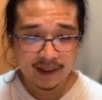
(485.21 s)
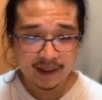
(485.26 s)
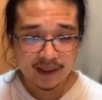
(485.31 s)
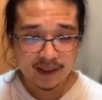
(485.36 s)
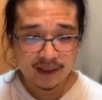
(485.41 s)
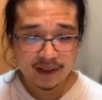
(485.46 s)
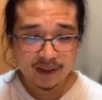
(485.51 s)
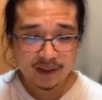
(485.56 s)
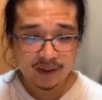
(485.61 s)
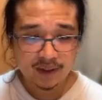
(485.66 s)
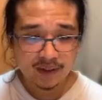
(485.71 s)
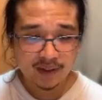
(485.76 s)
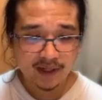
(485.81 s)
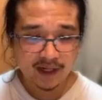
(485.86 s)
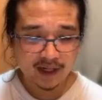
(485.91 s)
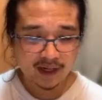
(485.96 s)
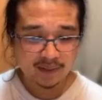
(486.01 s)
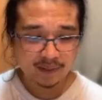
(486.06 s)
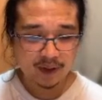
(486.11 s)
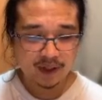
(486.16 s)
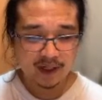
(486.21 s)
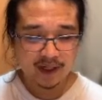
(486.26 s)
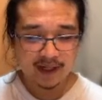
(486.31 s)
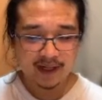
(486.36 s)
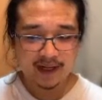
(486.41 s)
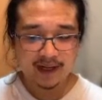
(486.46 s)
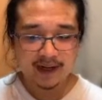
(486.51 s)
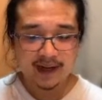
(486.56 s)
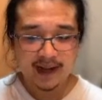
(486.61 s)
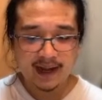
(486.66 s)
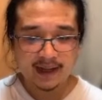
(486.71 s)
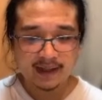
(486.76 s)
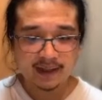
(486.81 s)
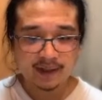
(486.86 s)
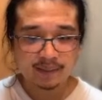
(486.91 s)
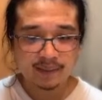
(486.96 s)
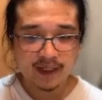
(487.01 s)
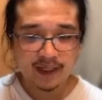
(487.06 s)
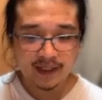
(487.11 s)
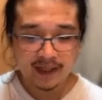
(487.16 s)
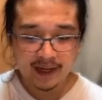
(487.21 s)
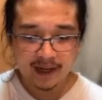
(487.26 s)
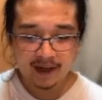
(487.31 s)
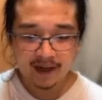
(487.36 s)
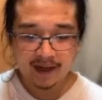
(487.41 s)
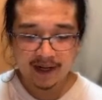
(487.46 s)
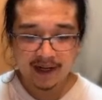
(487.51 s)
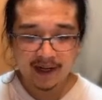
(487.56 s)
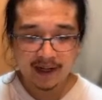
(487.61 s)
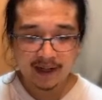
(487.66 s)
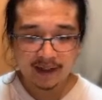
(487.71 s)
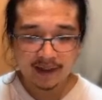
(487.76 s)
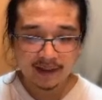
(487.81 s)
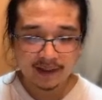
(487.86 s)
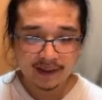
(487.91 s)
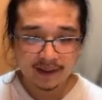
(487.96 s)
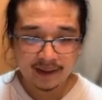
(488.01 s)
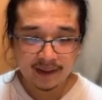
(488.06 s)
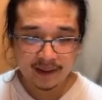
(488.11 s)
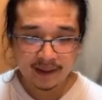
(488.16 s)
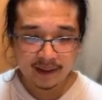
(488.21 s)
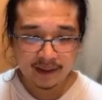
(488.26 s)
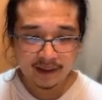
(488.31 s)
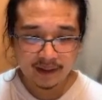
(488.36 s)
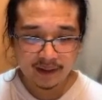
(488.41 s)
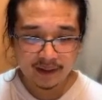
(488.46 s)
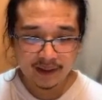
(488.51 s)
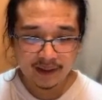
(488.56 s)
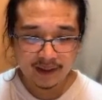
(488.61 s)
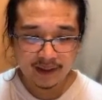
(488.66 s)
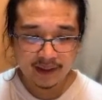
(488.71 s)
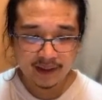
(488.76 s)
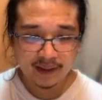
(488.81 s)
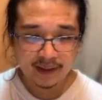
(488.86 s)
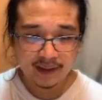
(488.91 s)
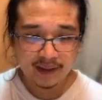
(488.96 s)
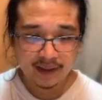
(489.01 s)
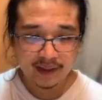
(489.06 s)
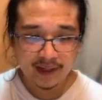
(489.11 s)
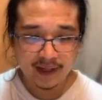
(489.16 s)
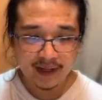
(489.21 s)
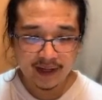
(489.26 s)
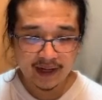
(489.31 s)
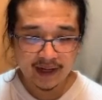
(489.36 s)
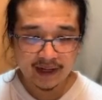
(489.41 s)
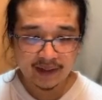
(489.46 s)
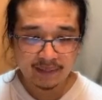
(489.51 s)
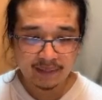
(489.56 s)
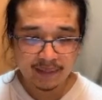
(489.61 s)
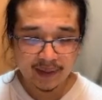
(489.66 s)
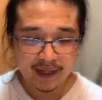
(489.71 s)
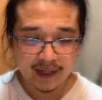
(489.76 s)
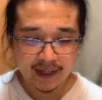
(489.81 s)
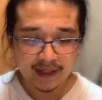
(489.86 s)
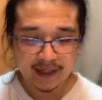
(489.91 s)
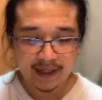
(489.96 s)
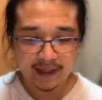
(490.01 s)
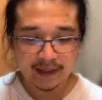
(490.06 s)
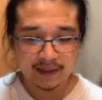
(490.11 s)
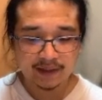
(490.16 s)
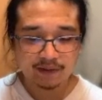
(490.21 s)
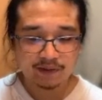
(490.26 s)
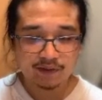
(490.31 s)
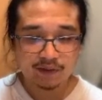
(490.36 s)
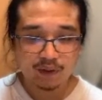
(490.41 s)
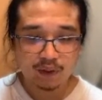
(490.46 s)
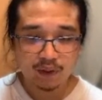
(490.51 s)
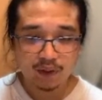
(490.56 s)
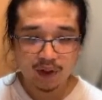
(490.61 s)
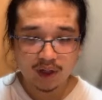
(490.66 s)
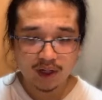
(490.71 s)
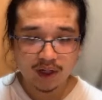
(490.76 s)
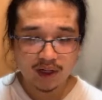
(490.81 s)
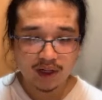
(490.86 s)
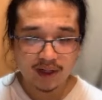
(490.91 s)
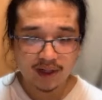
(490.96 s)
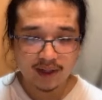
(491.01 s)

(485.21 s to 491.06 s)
So here I'm going to again add the bleed area. 69 by 94.